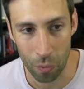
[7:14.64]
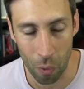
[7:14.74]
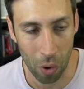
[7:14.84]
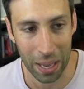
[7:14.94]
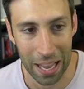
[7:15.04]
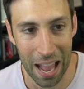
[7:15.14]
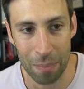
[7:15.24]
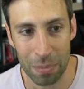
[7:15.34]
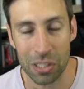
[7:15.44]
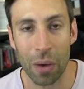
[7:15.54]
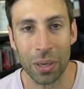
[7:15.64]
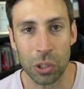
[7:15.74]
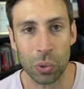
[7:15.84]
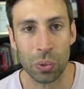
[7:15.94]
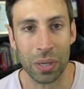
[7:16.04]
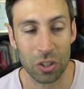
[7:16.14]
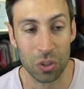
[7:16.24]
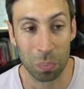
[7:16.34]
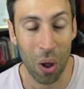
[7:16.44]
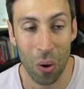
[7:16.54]
Rockingham is going to
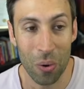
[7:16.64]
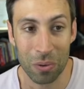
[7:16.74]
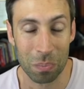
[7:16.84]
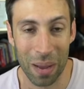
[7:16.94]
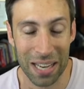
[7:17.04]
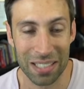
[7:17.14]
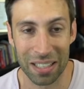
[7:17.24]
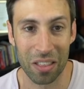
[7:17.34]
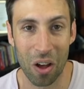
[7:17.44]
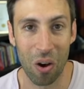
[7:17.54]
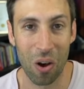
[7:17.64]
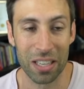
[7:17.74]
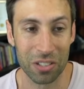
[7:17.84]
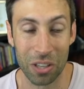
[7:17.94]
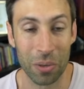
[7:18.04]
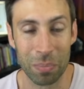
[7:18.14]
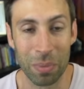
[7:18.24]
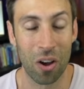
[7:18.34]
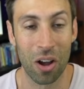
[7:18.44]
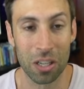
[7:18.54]
explode. It was basically going to
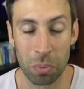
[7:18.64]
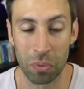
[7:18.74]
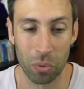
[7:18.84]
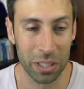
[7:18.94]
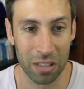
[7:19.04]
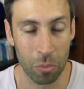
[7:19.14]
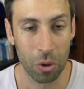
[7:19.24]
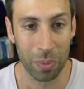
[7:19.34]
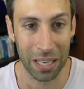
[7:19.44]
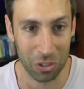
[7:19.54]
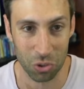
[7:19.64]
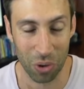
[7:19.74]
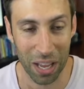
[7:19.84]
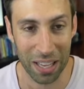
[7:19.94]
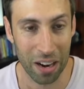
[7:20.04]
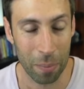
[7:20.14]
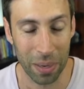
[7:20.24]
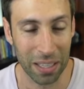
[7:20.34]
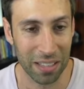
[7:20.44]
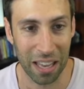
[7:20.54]
be the highest performing suburb in Australia that I
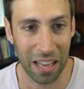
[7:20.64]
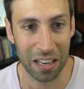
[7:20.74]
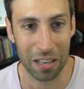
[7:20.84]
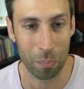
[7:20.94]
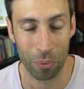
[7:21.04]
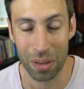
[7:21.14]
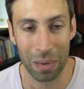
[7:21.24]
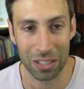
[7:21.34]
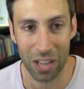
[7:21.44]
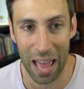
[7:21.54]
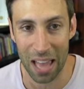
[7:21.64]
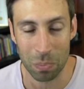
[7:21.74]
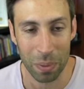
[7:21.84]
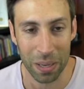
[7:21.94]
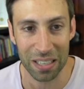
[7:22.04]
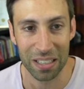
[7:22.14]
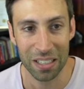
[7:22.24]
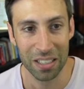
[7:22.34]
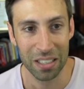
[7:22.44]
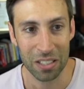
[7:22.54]
picked, and it pretty much has been.
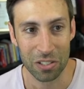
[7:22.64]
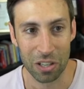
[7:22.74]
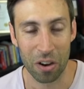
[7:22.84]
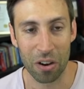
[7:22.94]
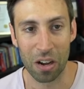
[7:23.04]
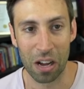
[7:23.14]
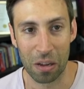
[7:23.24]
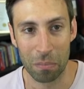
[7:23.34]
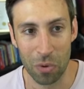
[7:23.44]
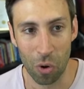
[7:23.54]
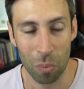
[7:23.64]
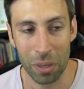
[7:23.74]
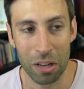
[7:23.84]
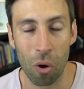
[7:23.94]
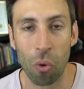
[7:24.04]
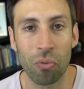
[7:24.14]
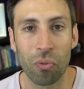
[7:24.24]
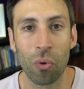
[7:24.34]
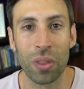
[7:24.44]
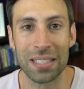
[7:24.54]
So I'm normally all
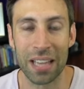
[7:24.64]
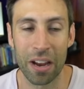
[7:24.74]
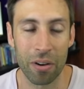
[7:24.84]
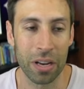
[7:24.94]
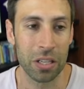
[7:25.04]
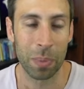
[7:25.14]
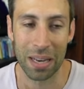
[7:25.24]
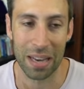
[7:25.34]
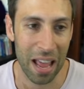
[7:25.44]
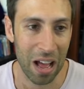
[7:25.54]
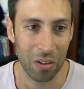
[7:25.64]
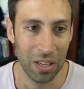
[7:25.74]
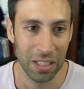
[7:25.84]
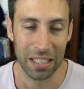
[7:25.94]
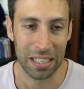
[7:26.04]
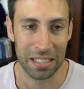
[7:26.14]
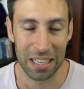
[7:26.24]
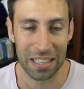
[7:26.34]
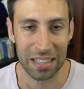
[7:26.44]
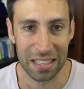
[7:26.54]
for these areas, but now it's
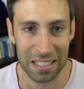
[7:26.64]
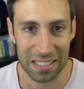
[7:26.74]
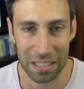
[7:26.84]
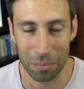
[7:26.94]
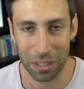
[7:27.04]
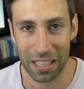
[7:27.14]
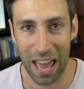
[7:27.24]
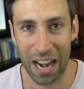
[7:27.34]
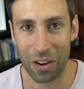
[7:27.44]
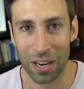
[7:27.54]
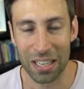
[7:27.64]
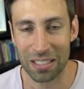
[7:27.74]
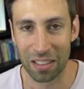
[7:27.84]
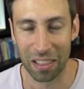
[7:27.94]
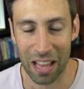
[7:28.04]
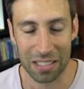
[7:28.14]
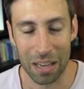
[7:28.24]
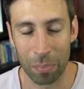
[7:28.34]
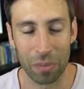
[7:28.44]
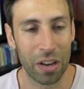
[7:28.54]
in a similar category to the last
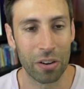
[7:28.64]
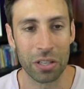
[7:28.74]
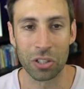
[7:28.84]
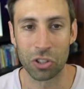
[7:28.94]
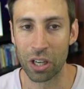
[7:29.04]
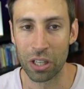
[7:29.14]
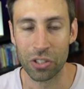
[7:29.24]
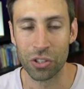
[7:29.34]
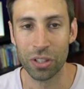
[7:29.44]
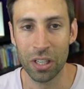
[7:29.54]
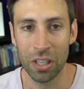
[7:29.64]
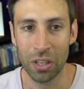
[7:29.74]
couple of areas I showed you.